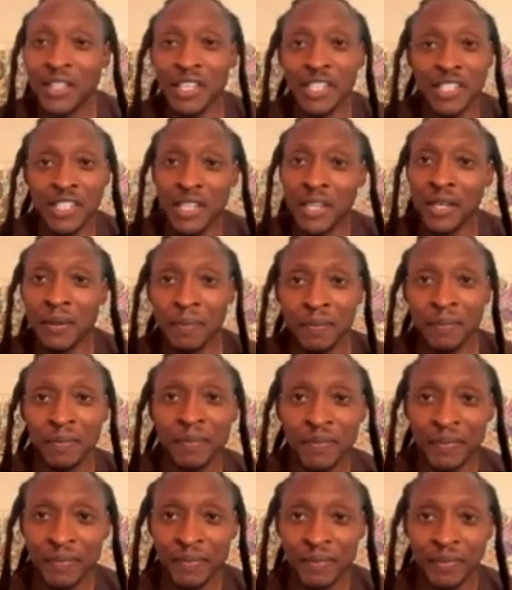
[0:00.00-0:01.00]
ship.
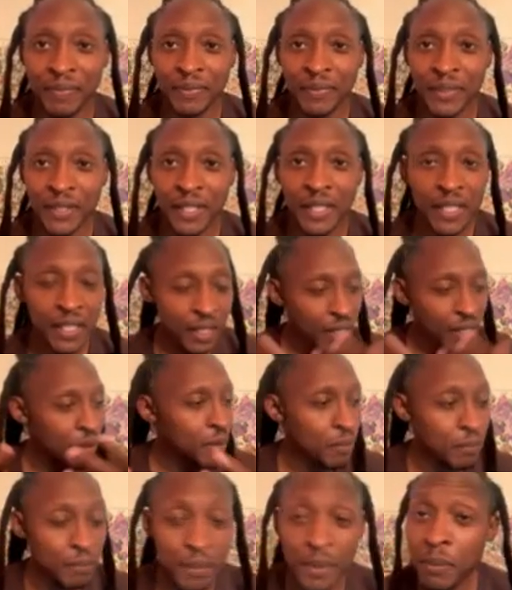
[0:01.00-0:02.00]

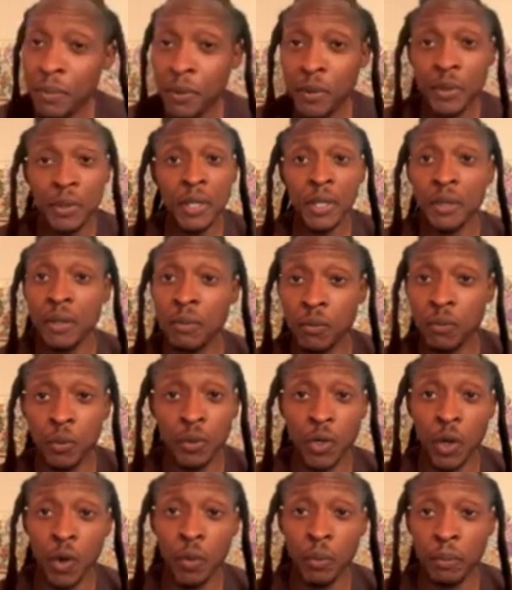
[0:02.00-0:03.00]
People
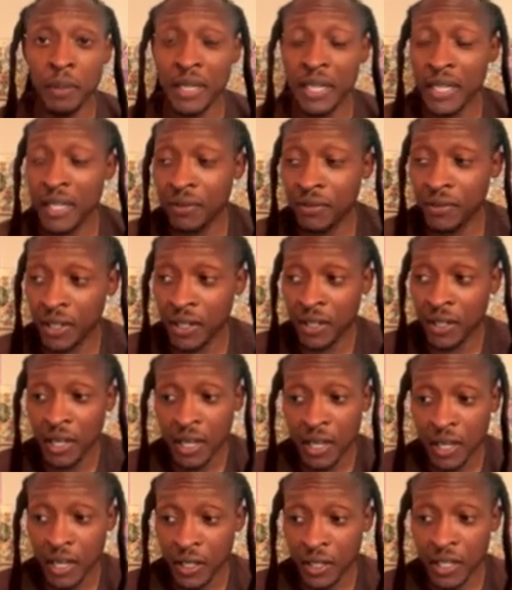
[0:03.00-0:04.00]
don't believe in.
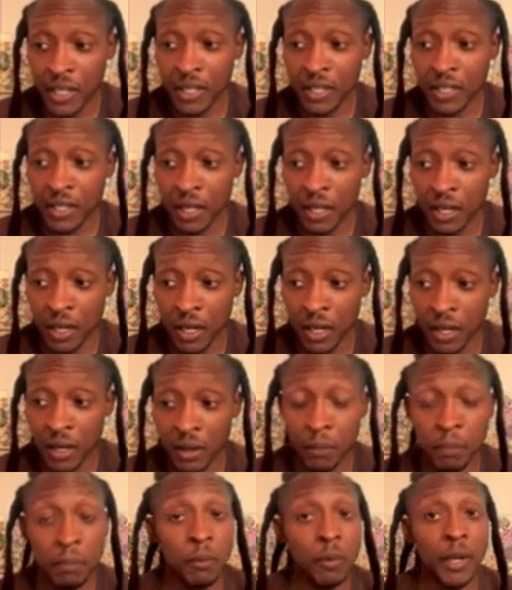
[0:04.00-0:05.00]
There's
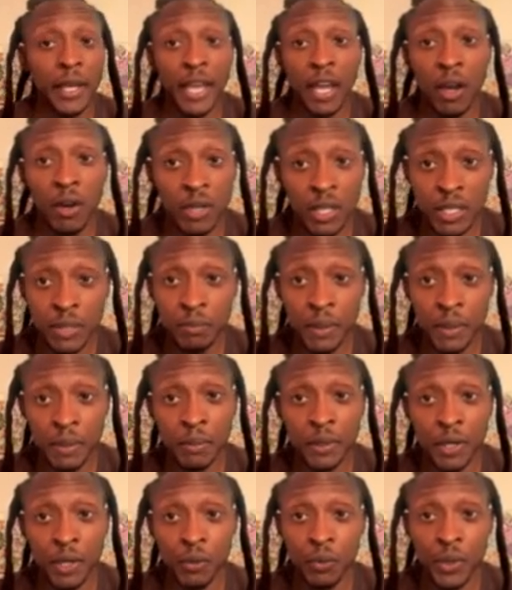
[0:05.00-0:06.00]
countless
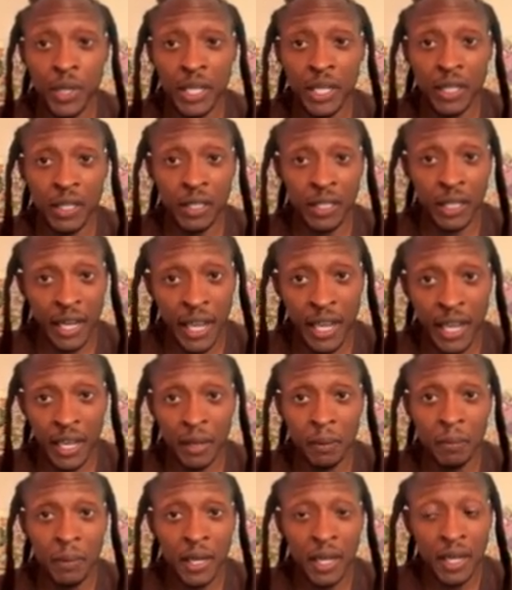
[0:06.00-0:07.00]
people that we can
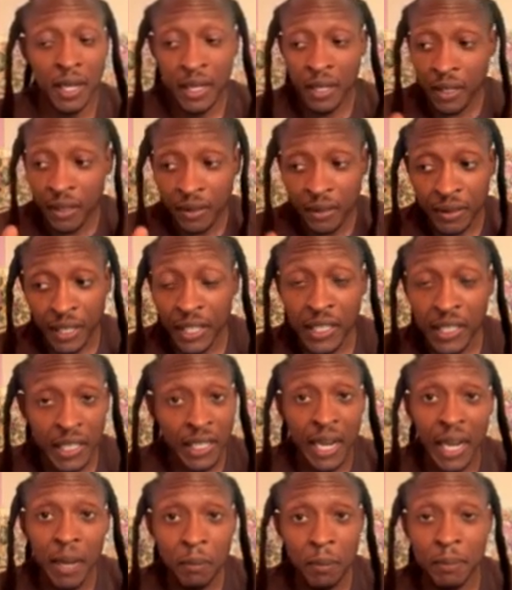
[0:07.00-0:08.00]
name. They did
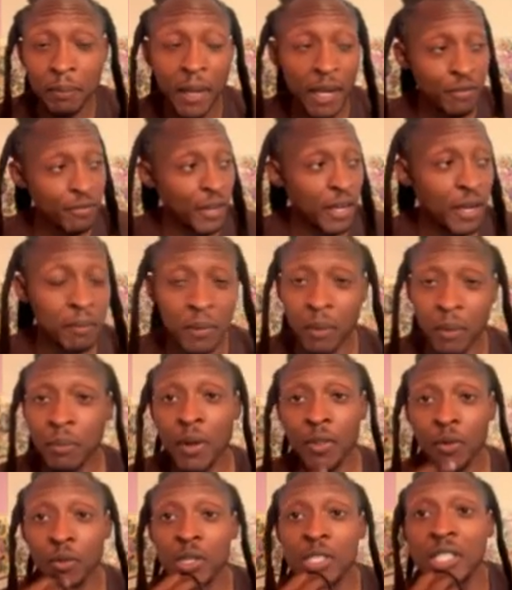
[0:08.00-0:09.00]
not. But matter of fact, my
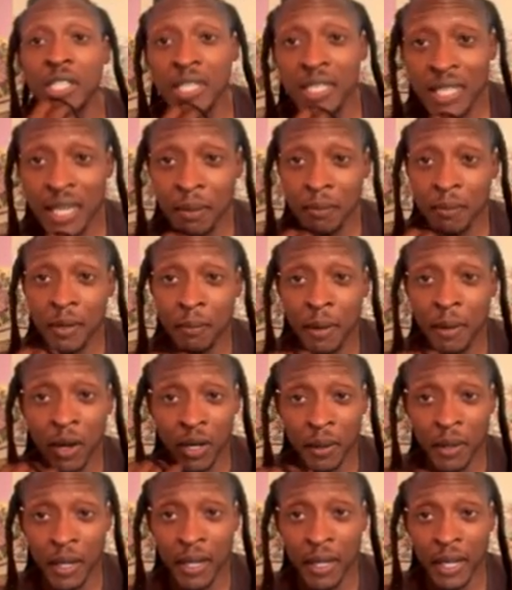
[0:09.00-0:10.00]
brother was just telling me about
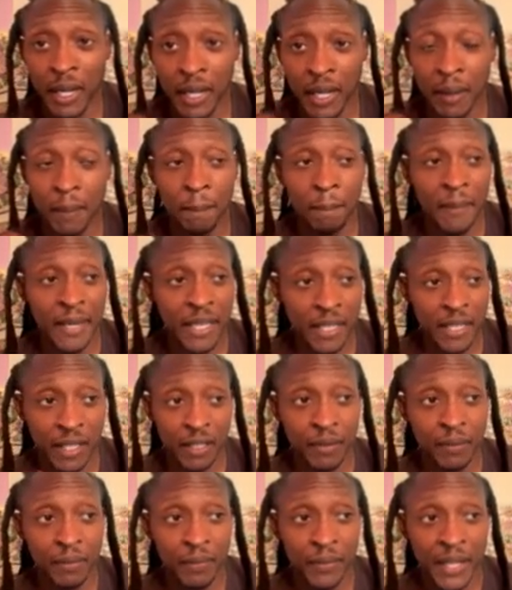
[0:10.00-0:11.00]
a
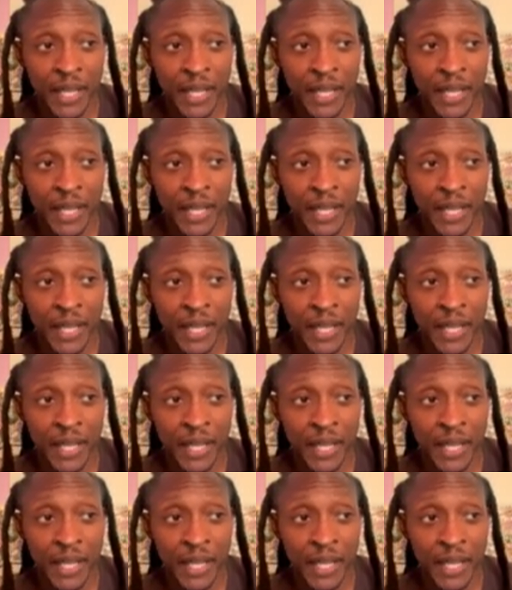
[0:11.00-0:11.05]
comedian,